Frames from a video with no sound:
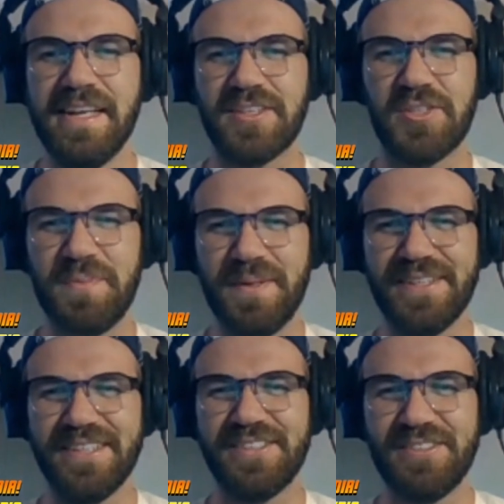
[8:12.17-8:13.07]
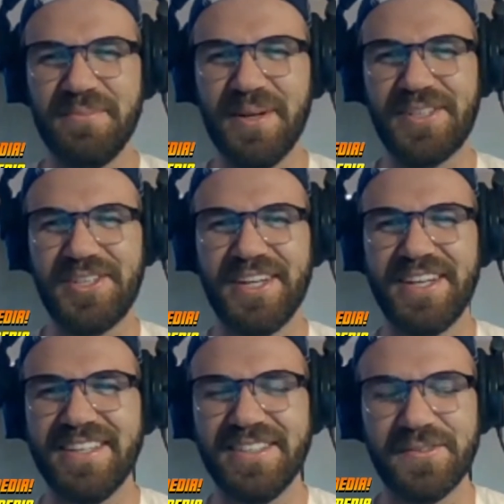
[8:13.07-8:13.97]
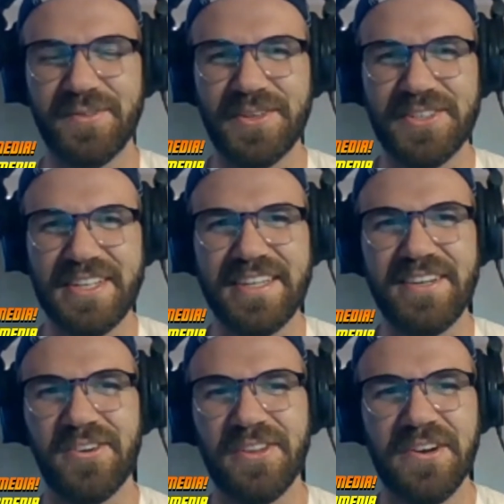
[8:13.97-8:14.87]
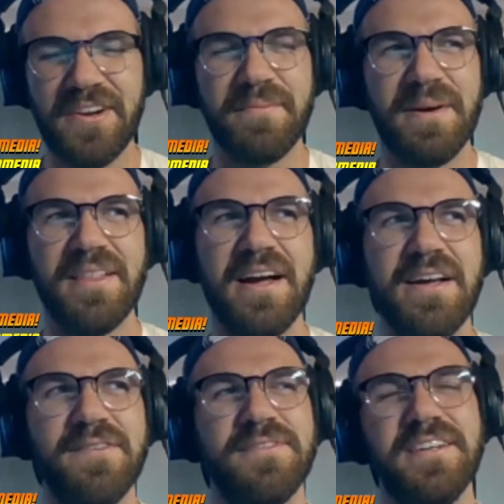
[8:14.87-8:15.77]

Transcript: experience much diversity early on in my life.